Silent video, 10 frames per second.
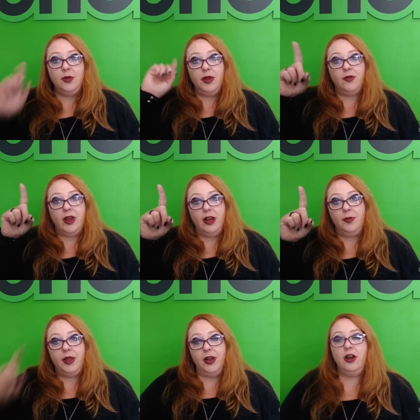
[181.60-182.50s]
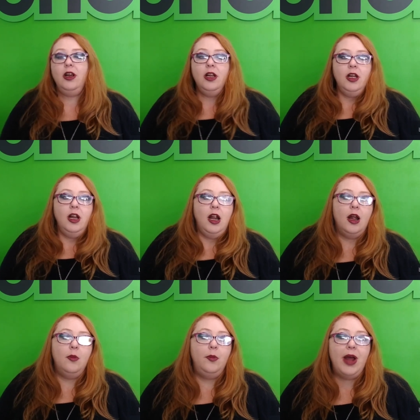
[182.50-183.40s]
gonna be right up here.
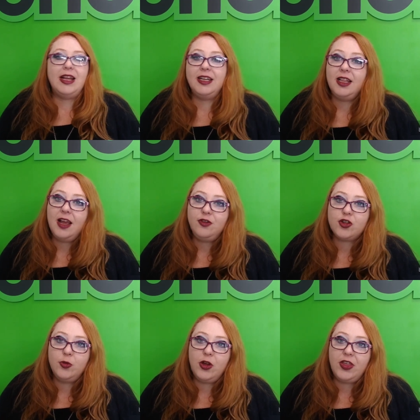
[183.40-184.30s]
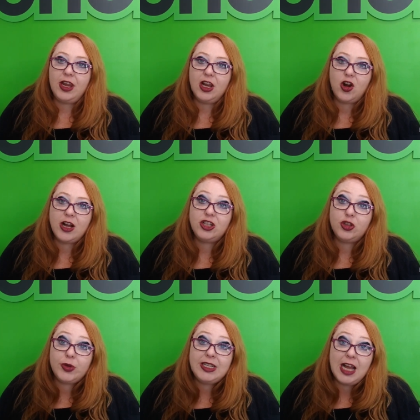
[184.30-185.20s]
But I did a live stream with it, and it
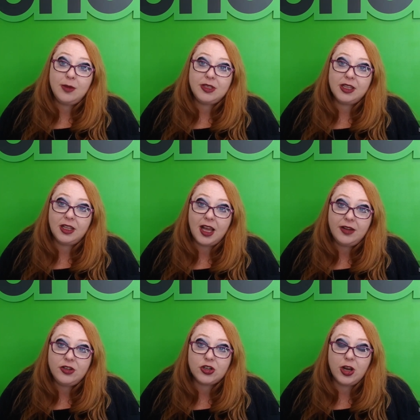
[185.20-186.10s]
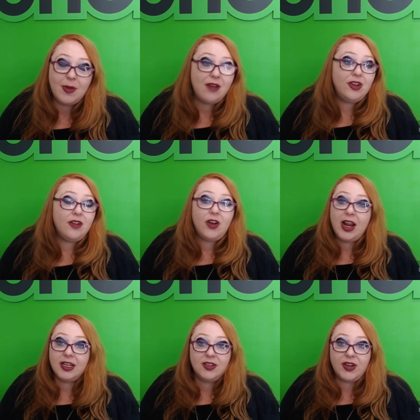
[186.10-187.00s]
crashed 3 times in the live stream. I've never
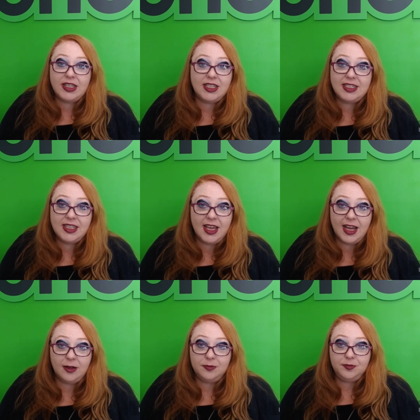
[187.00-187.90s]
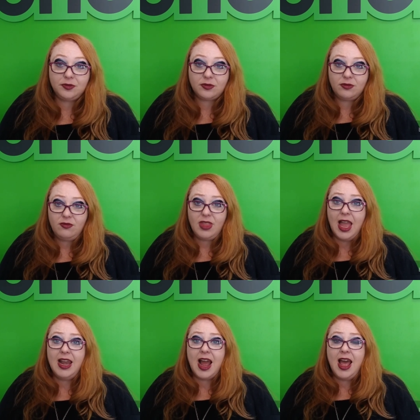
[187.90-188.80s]
had a device that did that.
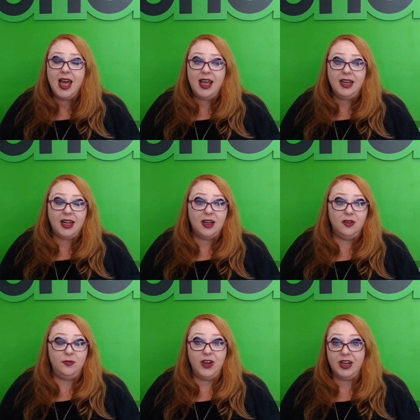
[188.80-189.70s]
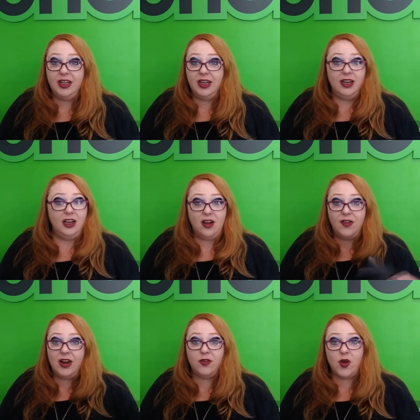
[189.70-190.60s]
And I had a very, you know,
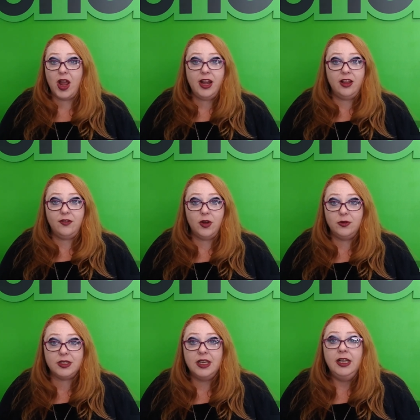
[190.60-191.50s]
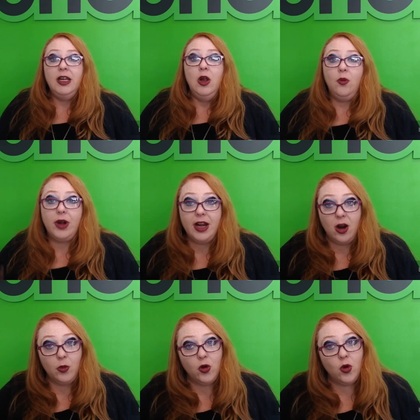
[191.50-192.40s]
I've had a variety of phones. Right
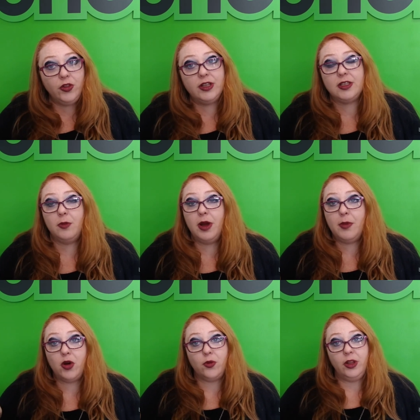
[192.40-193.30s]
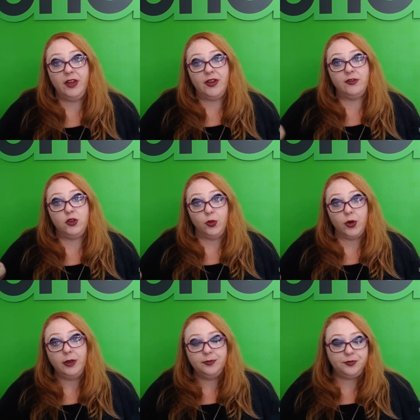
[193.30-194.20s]
now, I'm recording this on my Motorola E5
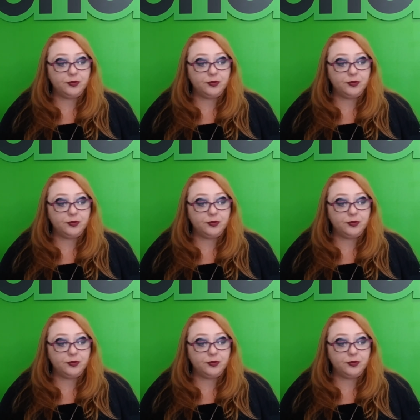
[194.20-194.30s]
Supra.